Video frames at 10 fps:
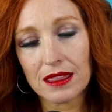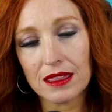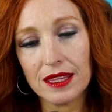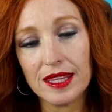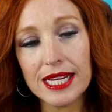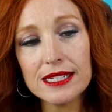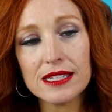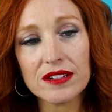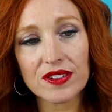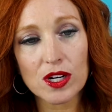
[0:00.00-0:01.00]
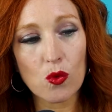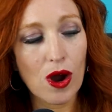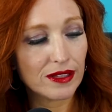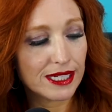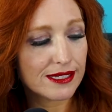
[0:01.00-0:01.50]
these different
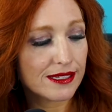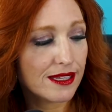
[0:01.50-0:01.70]
qualities,